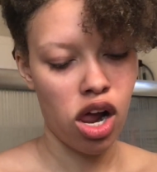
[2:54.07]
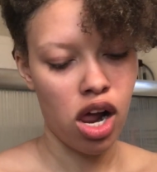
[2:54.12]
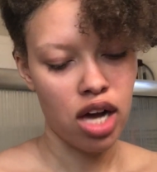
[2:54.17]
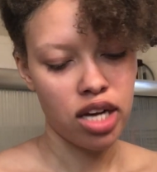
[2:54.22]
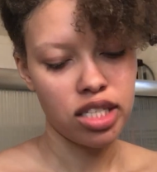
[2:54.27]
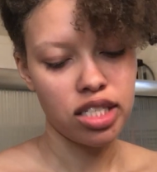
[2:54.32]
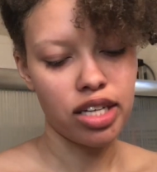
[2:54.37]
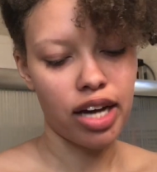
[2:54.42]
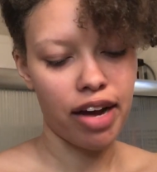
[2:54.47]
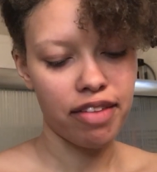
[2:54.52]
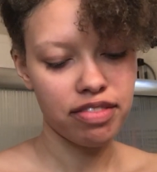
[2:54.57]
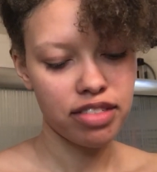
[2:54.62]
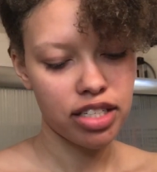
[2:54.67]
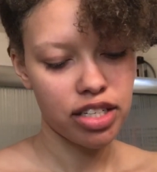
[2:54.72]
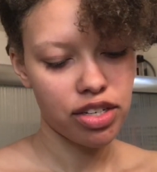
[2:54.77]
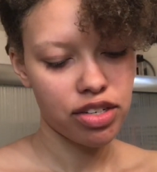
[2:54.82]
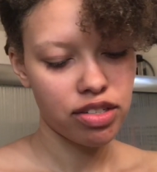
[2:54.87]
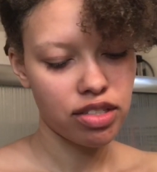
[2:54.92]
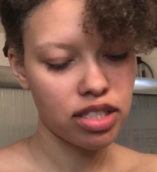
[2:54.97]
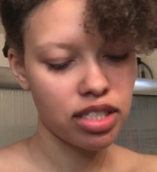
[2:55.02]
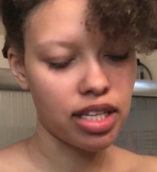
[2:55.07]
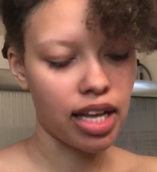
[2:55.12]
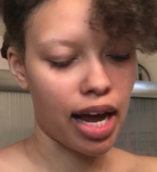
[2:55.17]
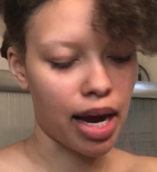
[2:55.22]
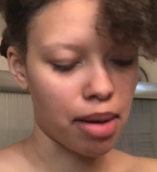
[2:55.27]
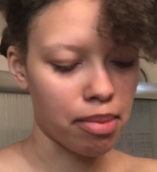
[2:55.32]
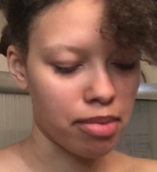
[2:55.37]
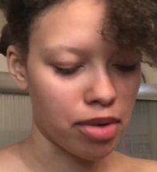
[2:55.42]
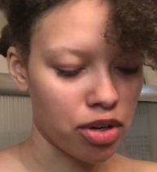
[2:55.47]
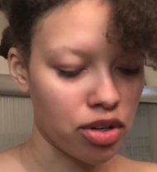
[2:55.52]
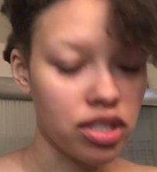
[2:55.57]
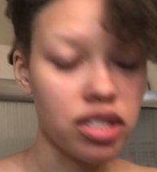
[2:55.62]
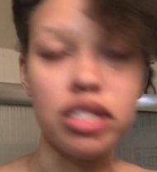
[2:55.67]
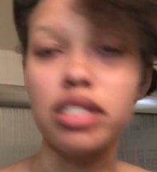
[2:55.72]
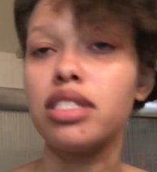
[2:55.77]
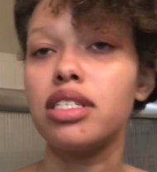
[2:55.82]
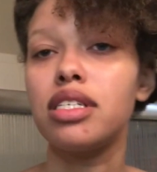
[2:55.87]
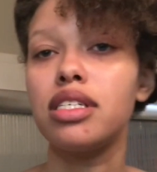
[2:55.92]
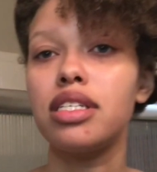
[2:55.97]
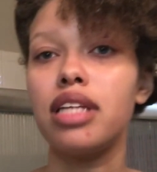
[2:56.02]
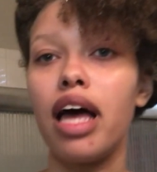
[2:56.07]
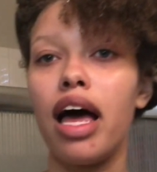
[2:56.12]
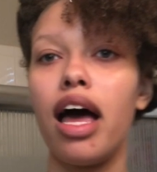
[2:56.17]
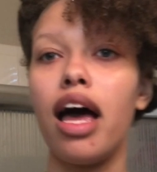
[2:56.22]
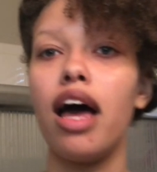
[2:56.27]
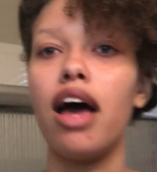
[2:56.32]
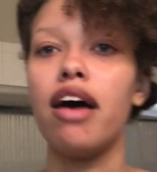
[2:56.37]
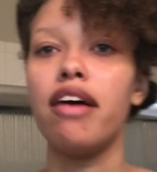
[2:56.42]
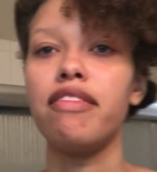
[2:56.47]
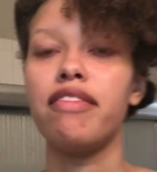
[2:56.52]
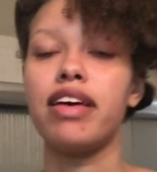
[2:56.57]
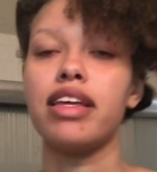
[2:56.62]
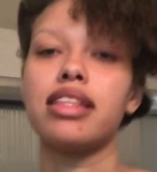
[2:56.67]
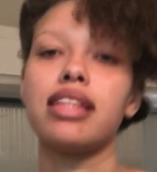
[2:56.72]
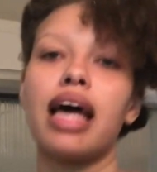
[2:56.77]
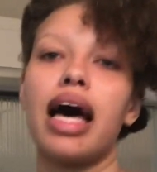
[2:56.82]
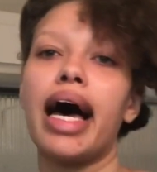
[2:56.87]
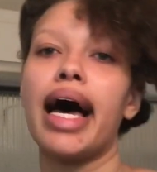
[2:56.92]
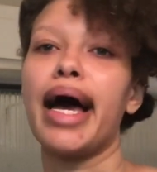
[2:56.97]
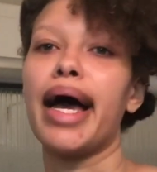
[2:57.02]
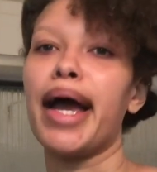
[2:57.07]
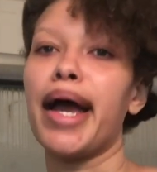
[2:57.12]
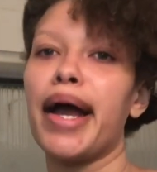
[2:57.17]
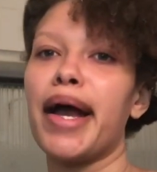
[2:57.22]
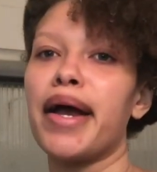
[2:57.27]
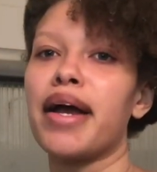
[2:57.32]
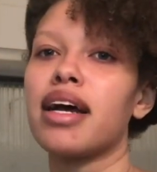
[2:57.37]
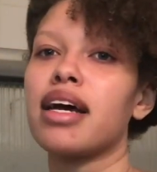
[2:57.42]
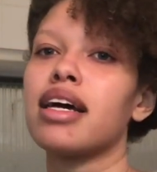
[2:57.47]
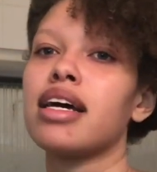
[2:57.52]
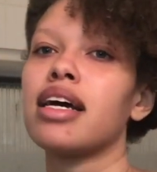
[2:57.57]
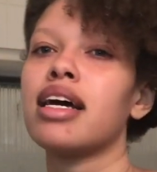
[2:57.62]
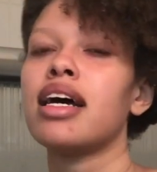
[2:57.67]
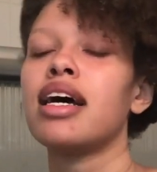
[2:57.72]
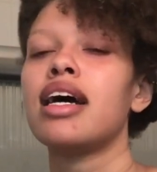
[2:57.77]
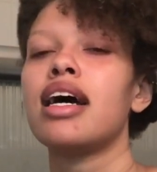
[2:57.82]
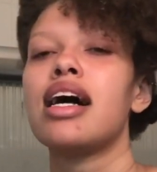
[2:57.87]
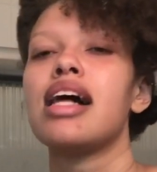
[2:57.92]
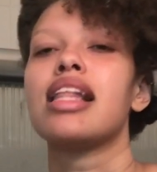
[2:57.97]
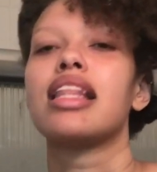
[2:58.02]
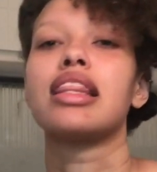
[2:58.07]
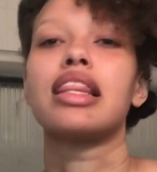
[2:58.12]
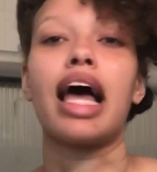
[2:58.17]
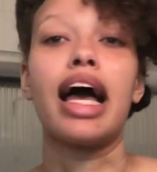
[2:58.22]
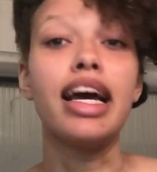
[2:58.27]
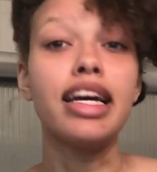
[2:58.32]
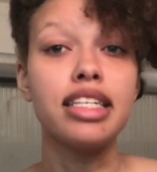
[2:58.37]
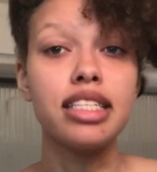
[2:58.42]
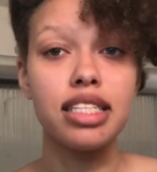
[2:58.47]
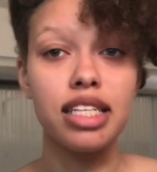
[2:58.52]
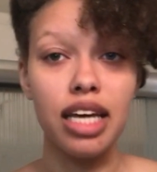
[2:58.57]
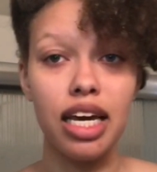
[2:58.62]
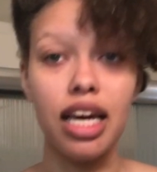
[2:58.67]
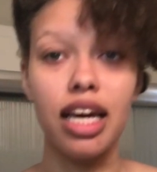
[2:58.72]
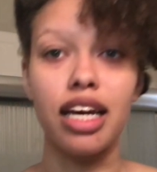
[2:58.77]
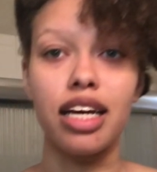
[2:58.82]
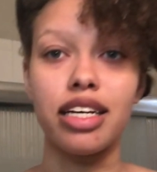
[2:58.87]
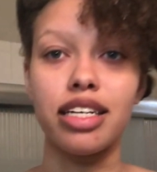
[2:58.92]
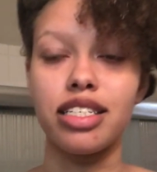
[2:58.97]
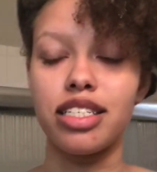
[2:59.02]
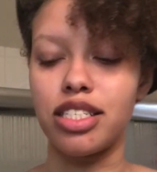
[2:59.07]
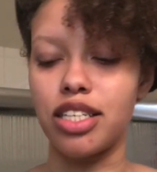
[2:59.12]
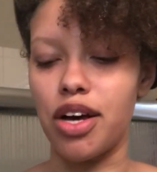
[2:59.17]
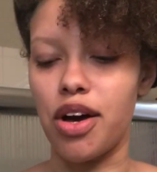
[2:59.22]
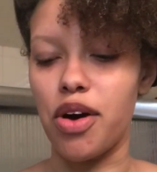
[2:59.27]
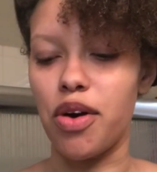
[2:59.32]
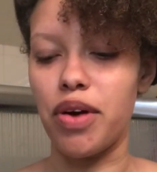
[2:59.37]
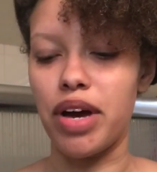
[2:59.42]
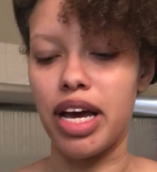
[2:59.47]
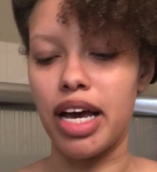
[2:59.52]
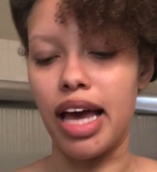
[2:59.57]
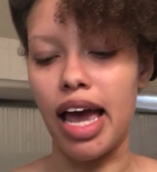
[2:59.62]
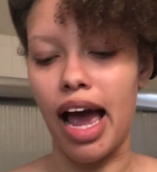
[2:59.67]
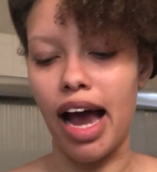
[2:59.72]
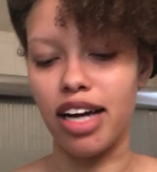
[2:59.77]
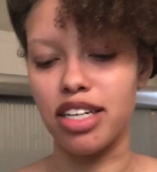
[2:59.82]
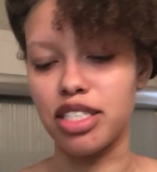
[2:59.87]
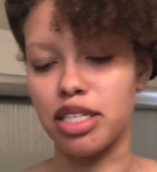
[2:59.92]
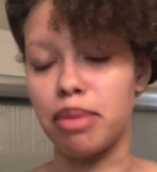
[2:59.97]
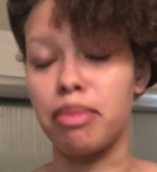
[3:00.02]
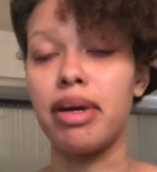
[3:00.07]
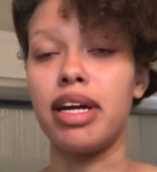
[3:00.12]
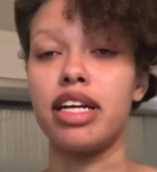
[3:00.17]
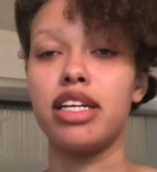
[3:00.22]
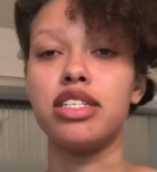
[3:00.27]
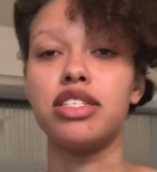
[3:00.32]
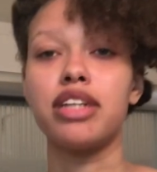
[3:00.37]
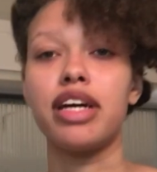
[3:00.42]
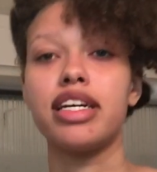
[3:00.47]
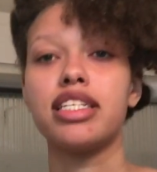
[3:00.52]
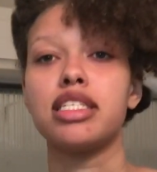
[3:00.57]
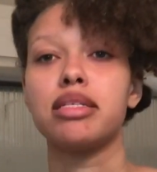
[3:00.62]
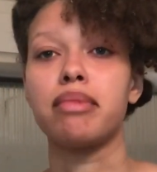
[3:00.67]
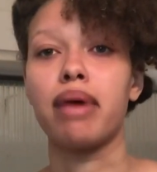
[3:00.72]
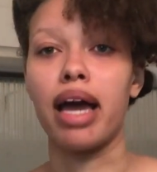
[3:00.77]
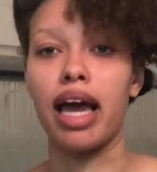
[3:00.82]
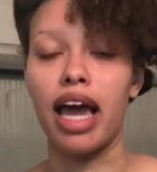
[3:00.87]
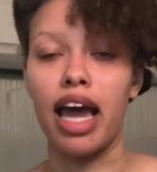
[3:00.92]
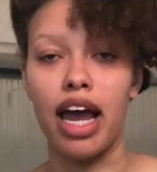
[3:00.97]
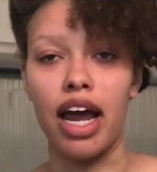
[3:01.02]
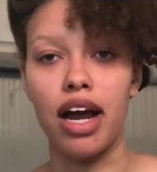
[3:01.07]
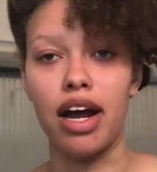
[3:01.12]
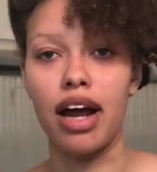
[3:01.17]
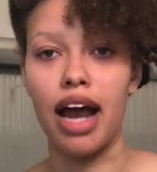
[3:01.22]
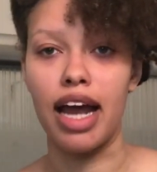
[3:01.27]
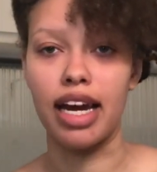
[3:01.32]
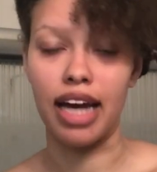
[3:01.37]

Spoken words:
so I have to use like milks and stuff and like light things so it actually penetrates my hair and